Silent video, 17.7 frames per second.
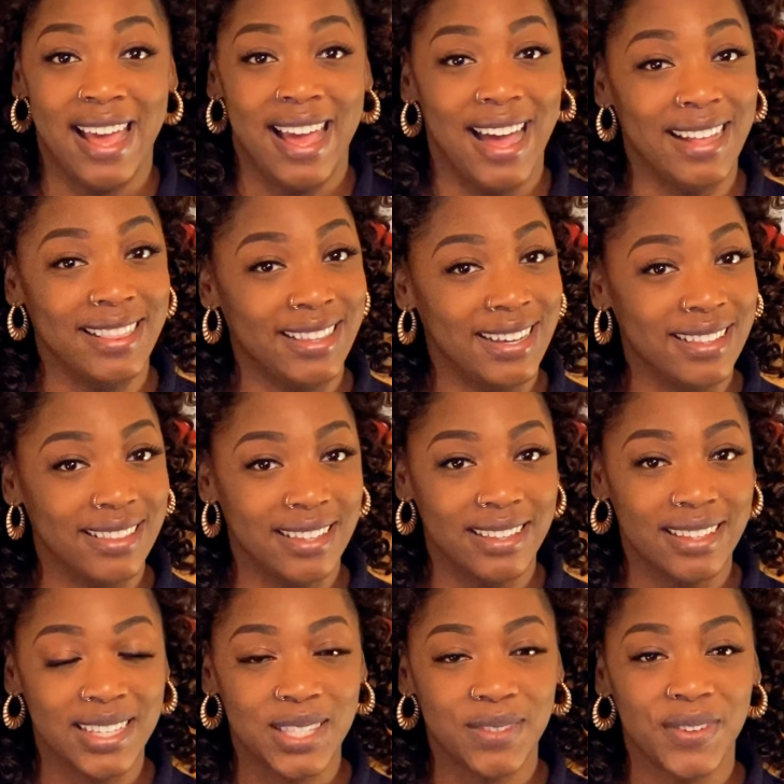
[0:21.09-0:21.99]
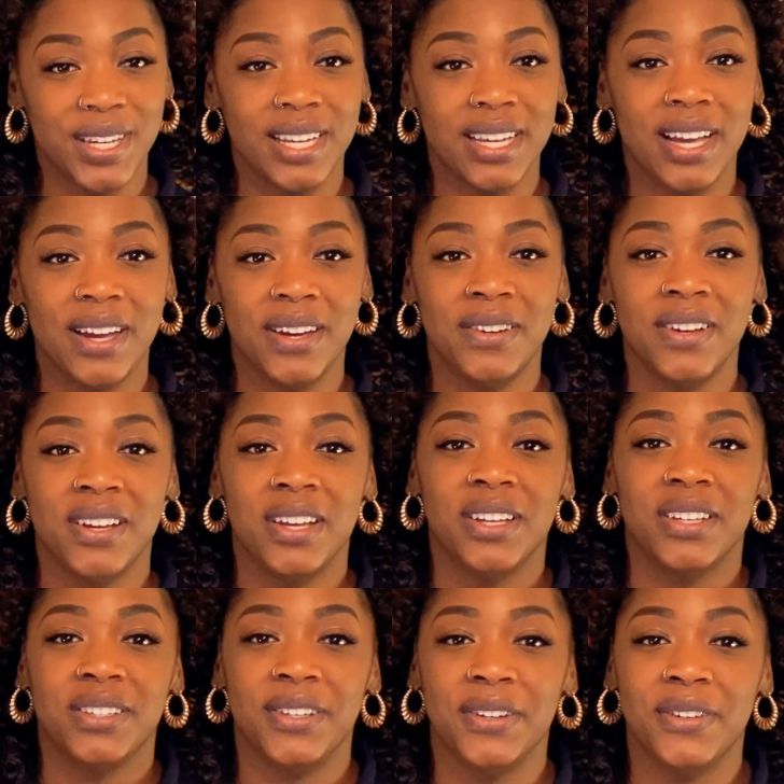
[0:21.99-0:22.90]
At the end of this video,
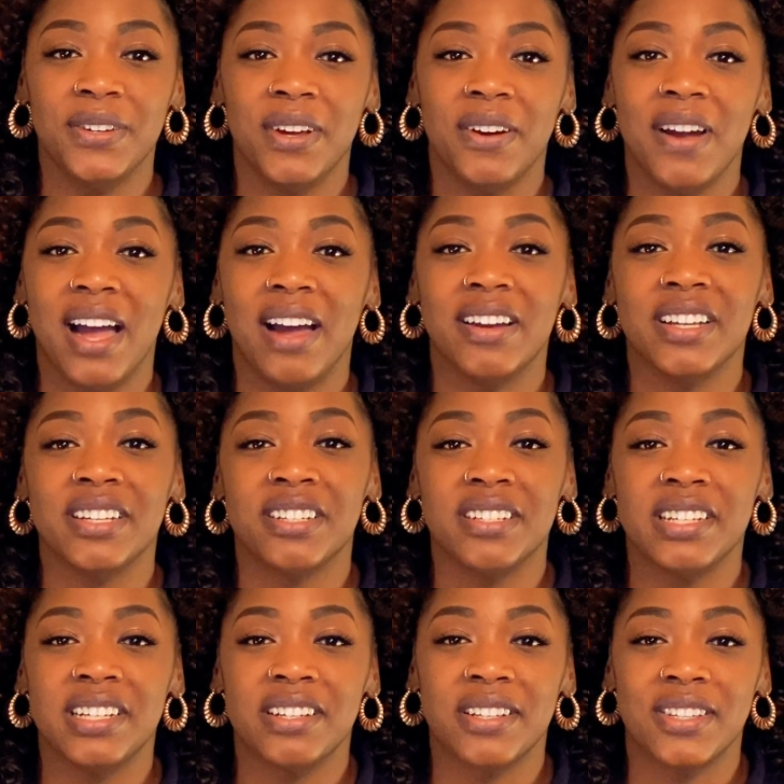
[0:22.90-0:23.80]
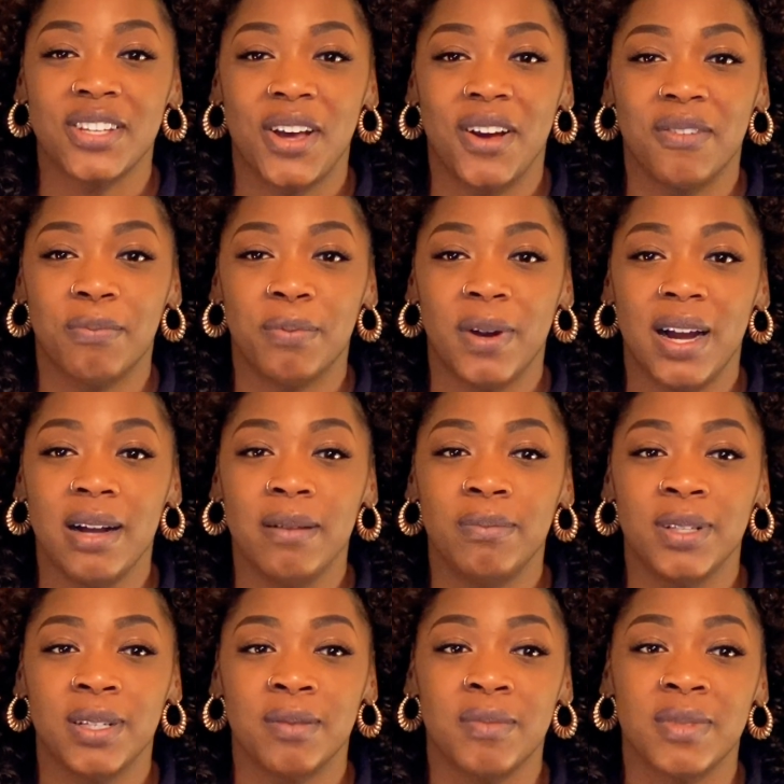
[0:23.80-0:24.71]
you'll know how engineers solve
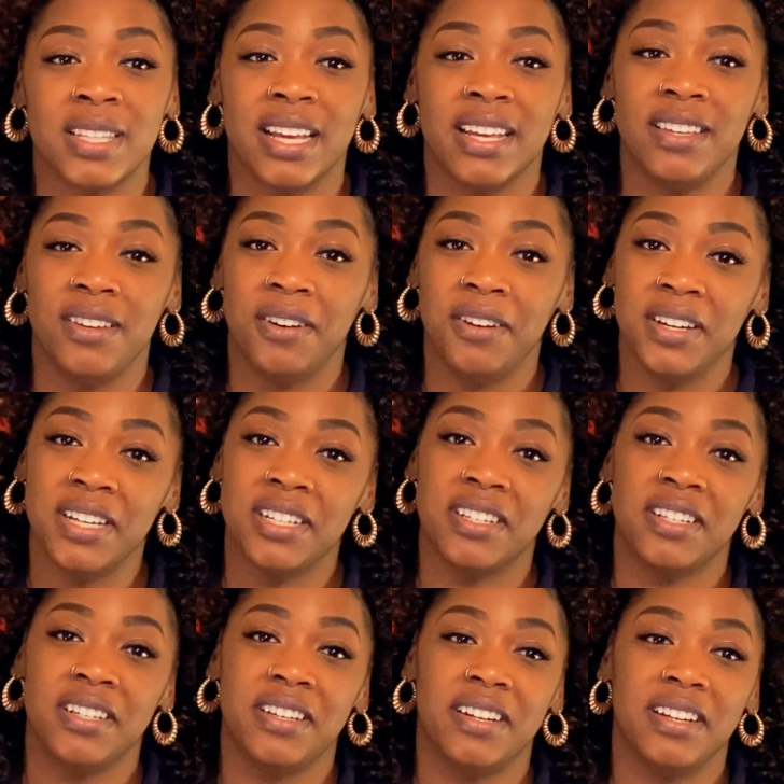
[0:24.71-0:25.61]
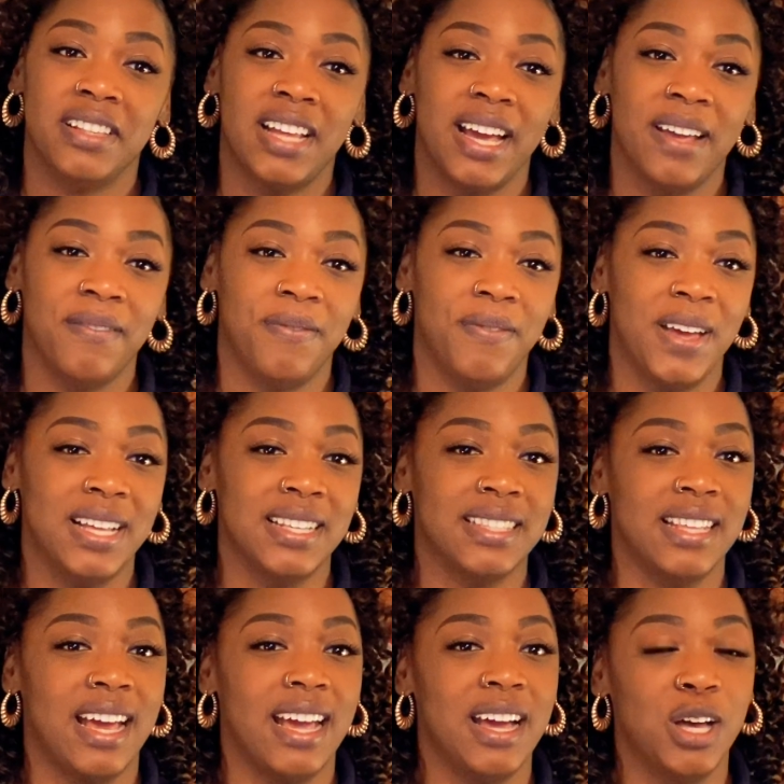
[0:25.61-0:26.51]
problems, and you'll engineer a life vest
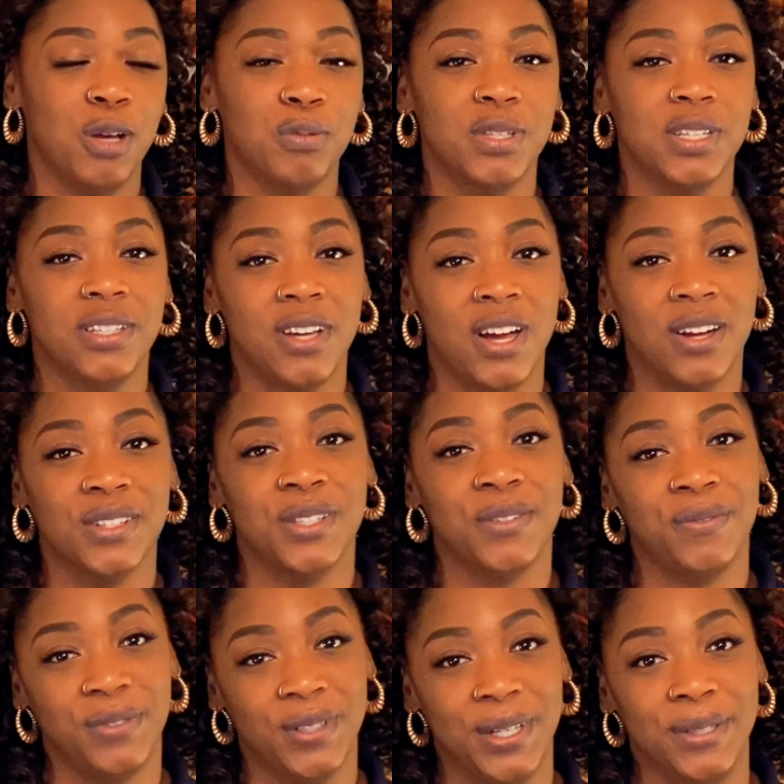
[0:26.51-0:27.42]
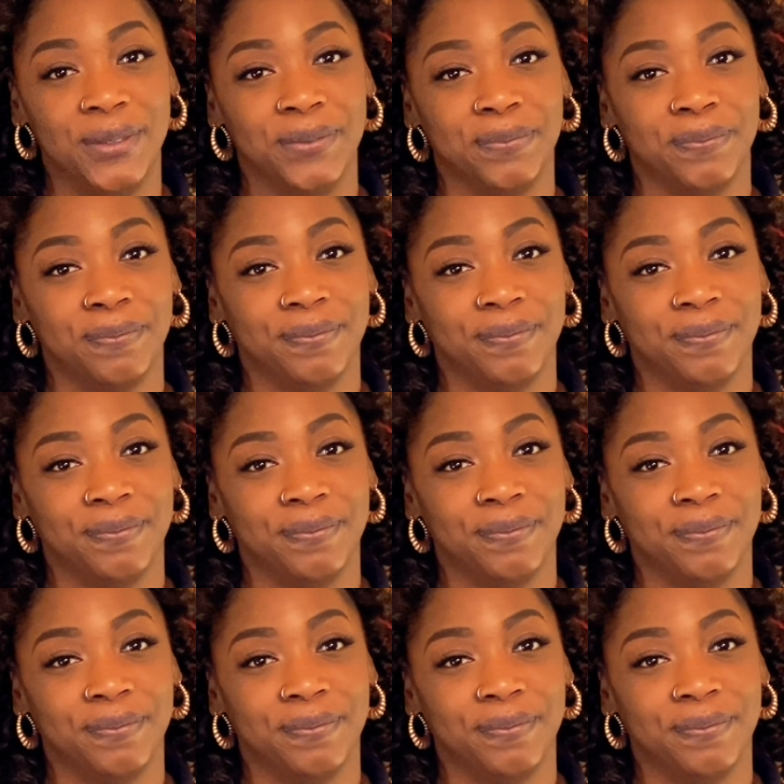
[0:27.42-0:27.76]
that helps a dog to float.